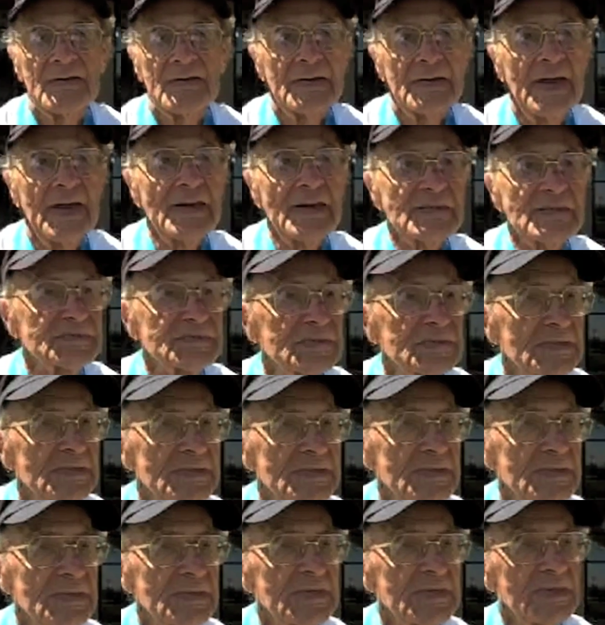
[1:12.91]
Next
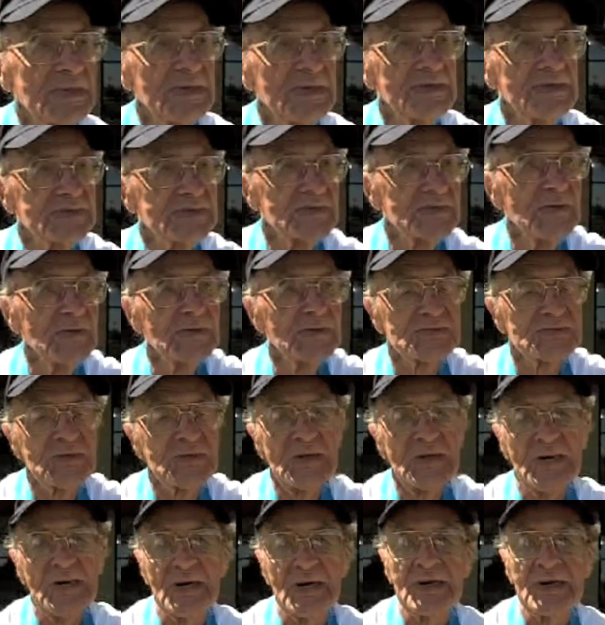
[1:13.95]
is
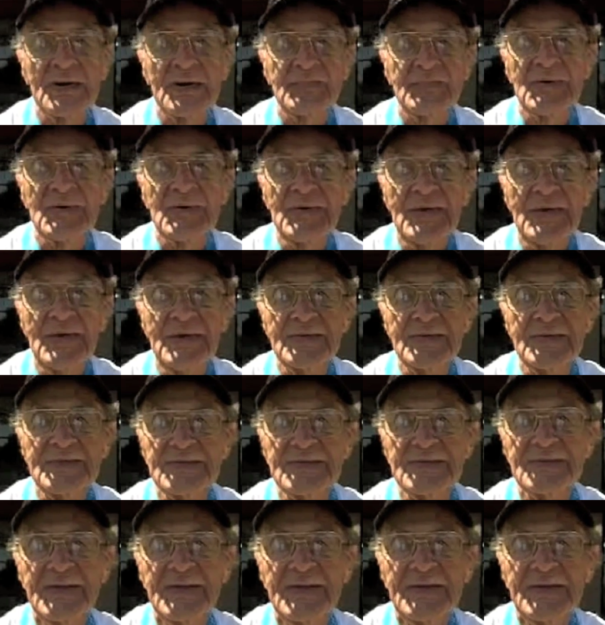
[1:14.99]
Houston in a couple of years.